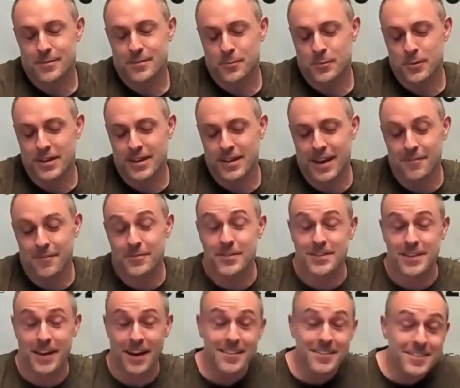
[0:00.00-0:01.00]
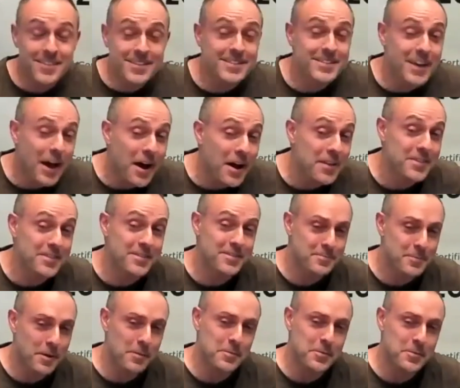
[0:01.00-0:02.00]
we have tons and tons of
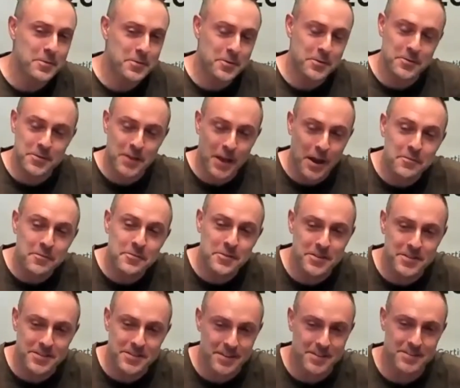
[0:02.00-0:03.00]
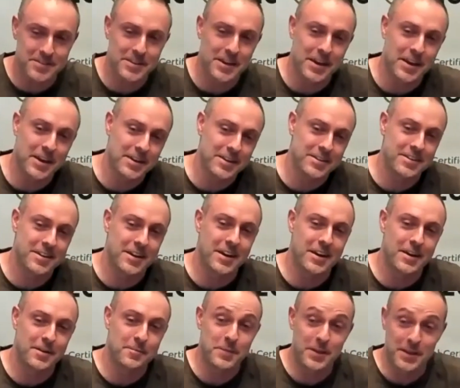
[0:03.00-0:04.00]
publishers every single day
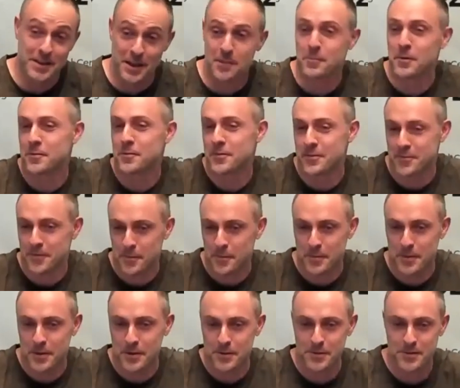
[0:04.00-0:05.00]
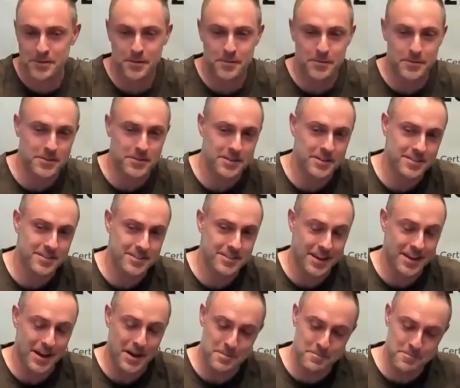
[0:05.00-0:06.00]
that come over from those services
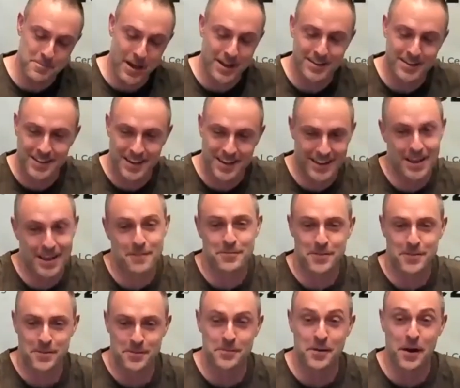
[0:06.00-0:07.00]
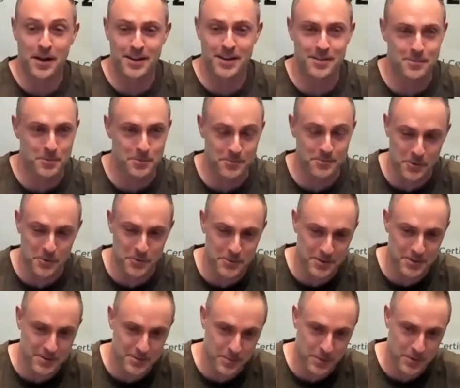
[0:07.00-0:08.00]
and have the, I guess, reverse
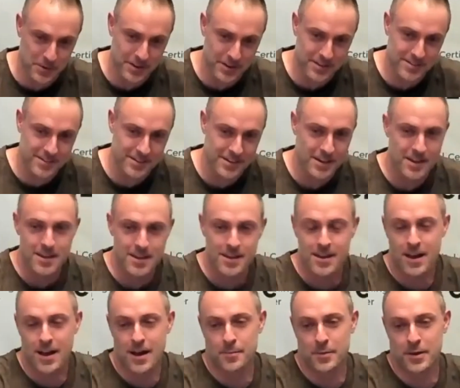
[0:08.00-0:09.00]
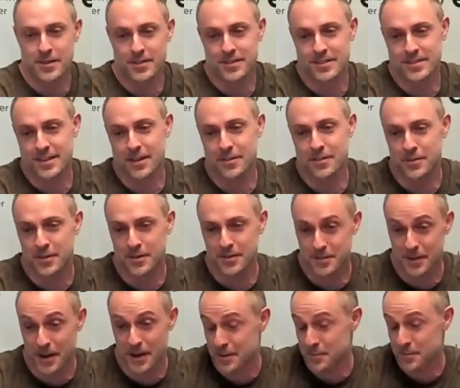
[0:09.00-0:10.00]
experience. I think the other things
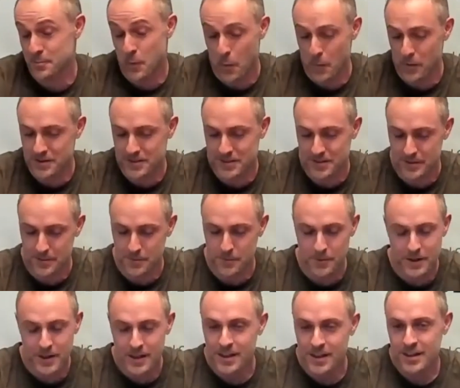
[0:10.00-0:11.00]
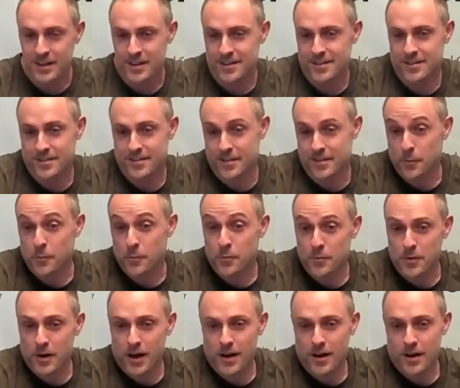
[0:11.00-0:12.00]
that I could point to is that
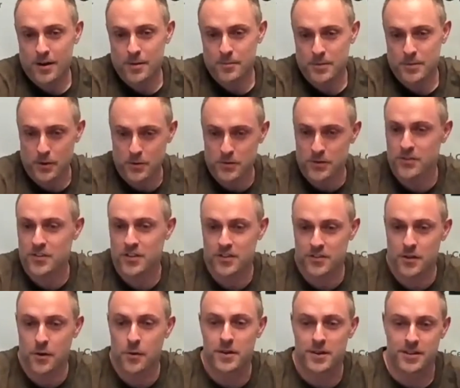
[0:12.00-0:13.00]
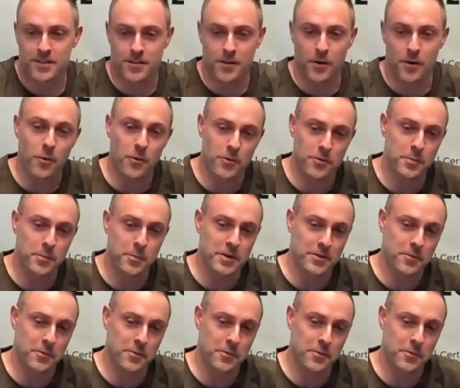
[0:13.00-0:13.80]
you know, just Ezoic as a whole has been